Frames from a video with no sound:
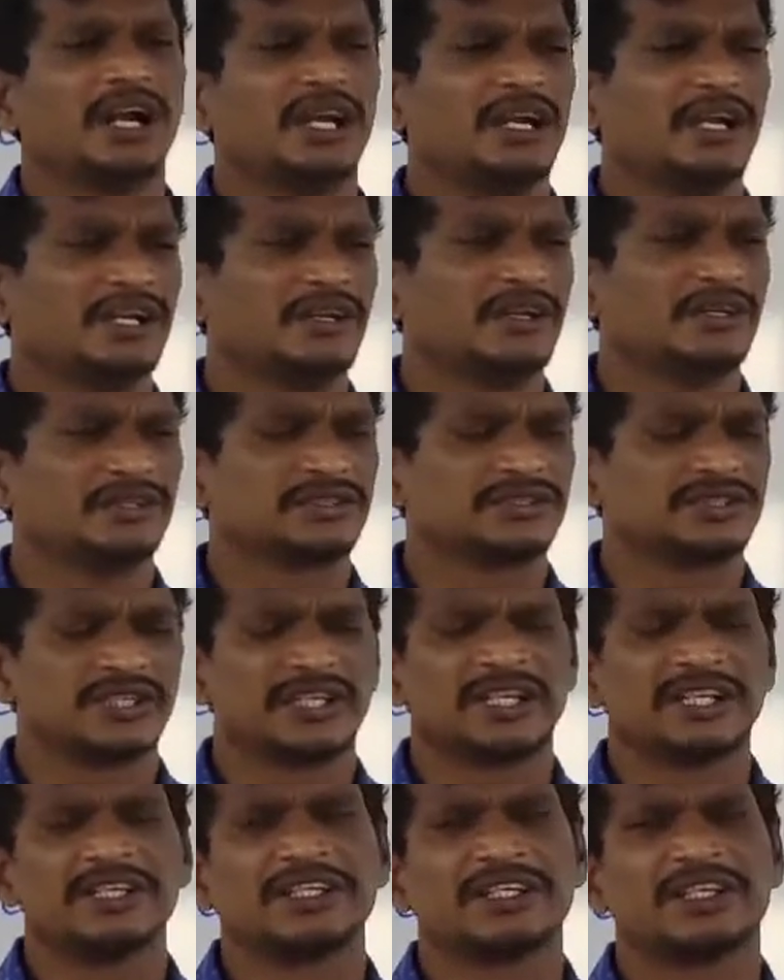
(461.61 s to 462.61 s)
And
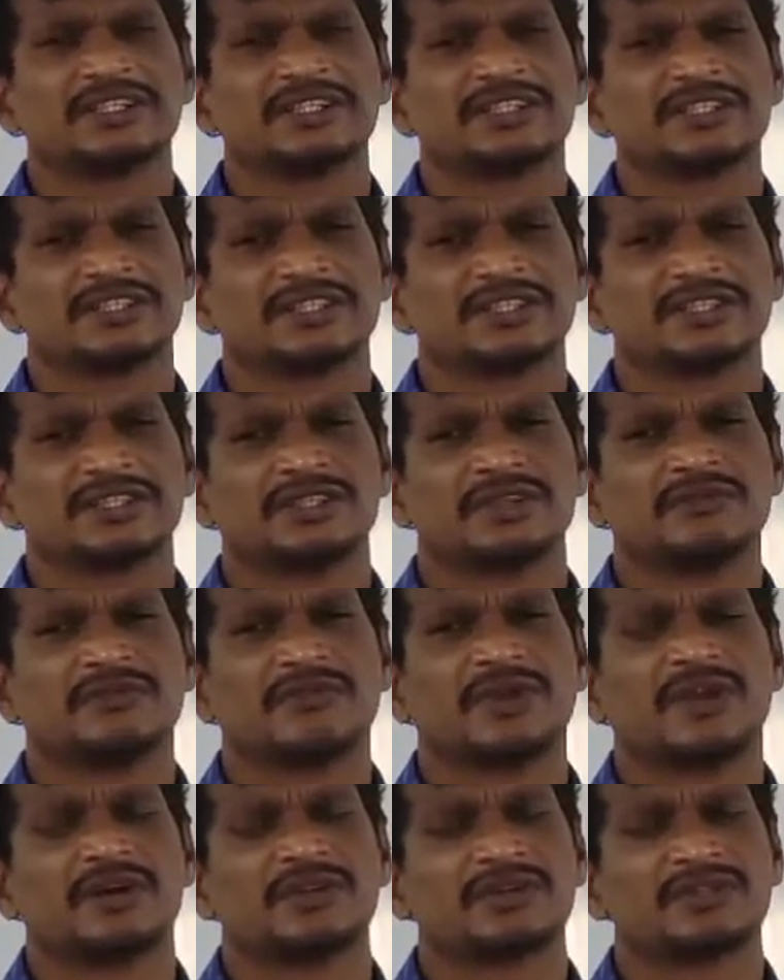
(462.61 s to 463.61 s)
certain cases, the
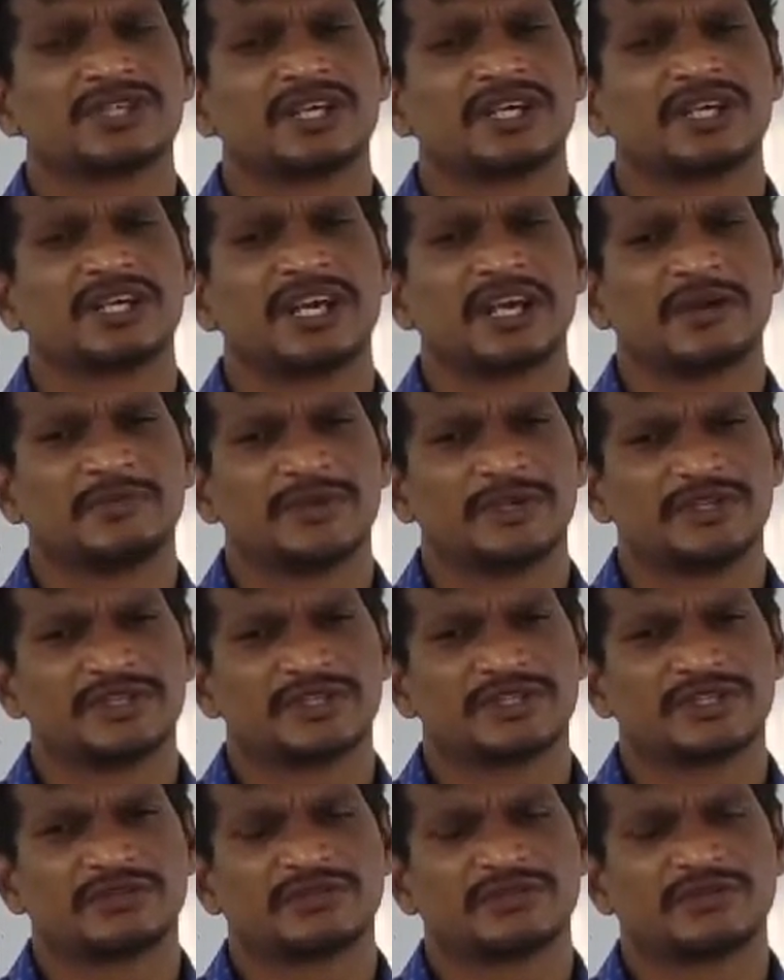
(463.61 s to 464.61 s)
flowers are
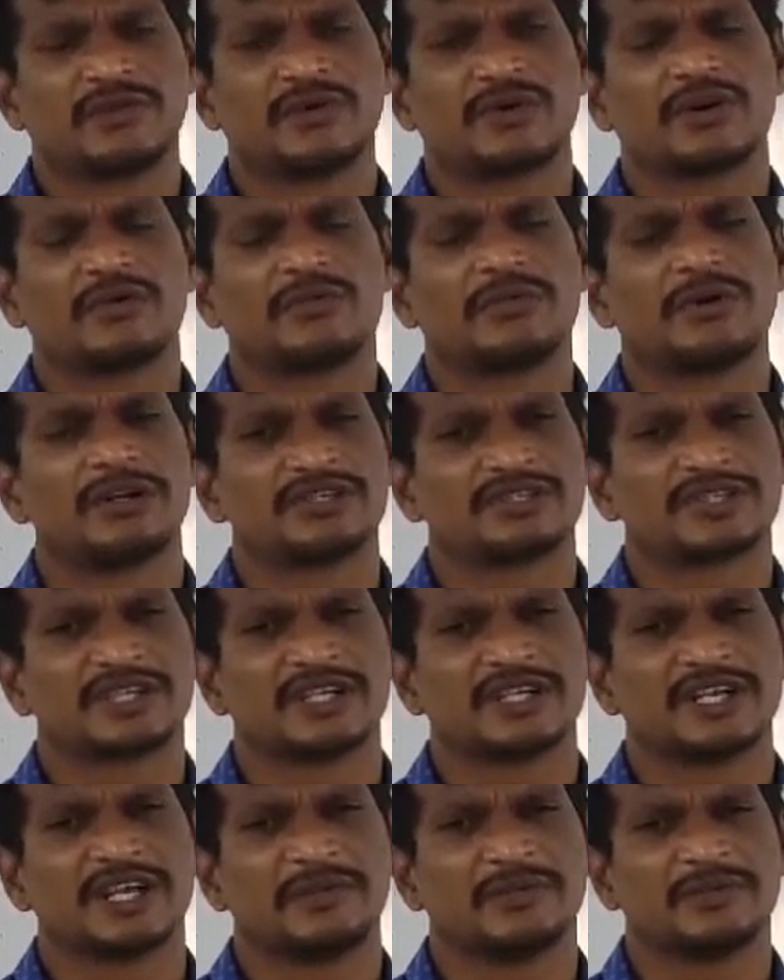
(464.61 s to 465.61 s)
damaged, floral parts
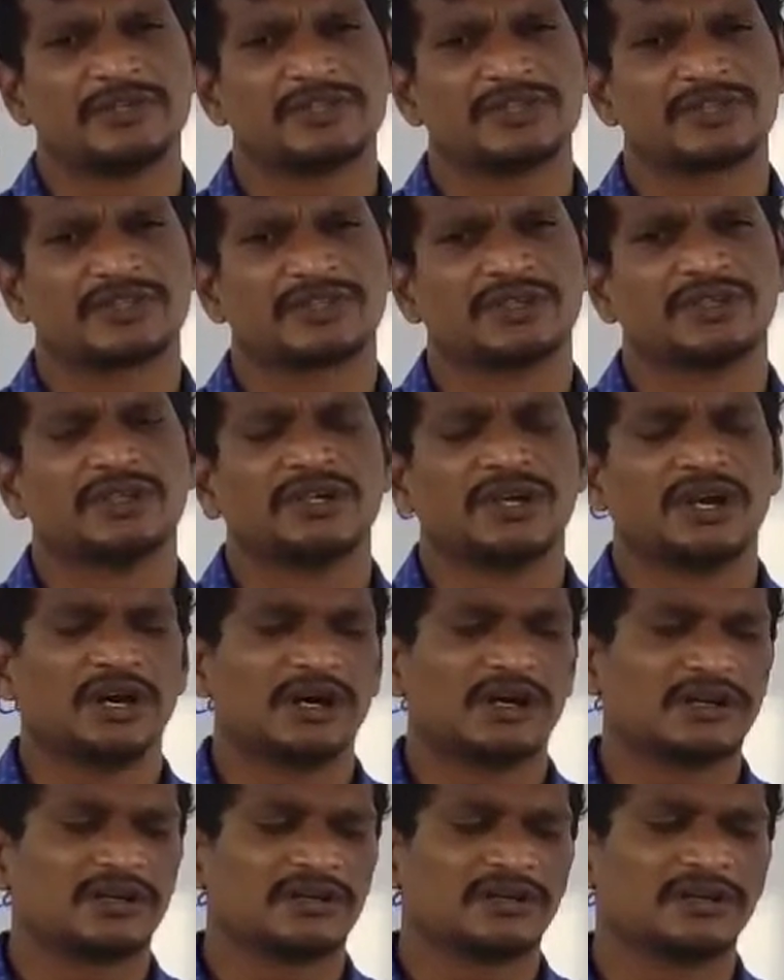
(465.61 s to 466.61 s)
are damaged,
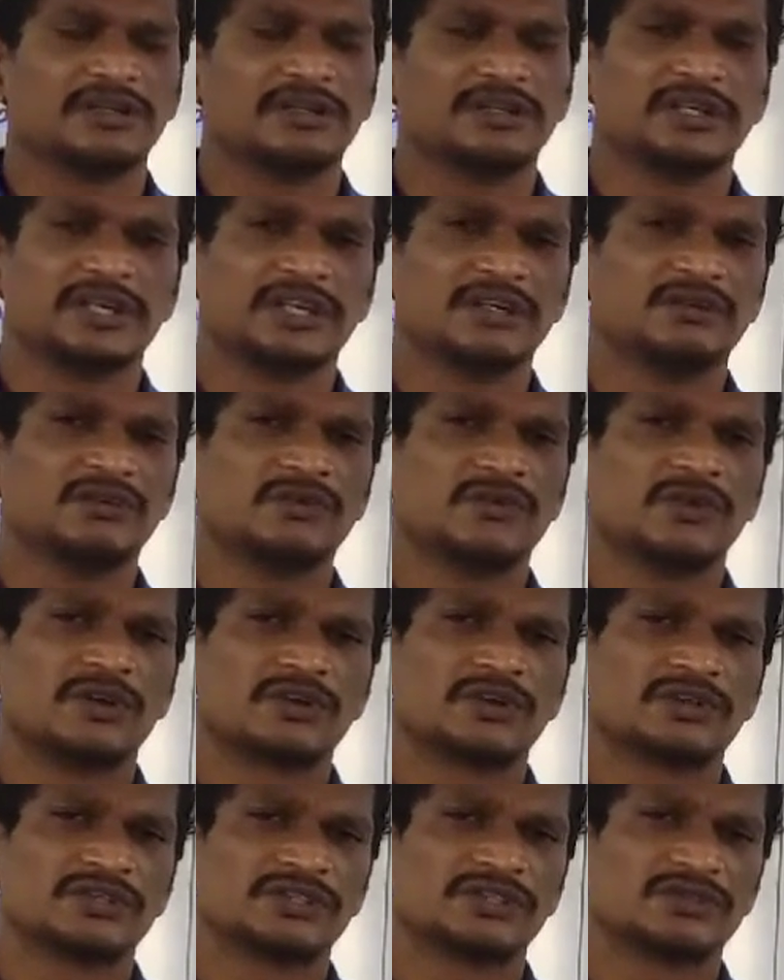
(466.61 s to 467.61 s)
or
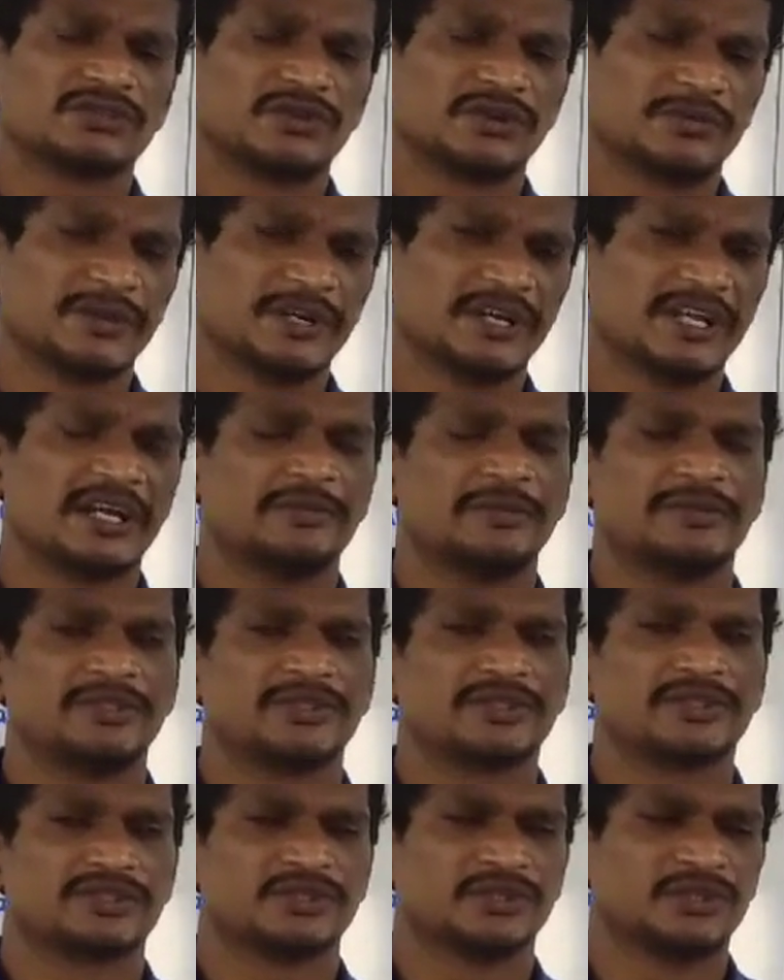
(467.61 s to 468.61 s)
inflorescence will be
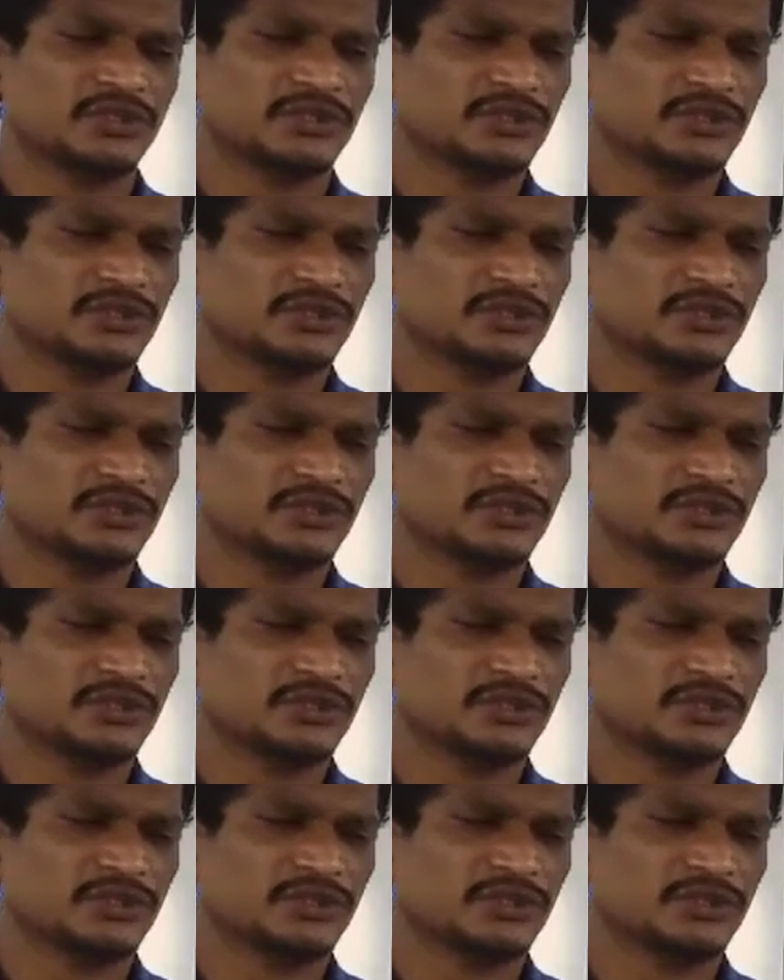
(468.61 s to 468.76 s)
damaged.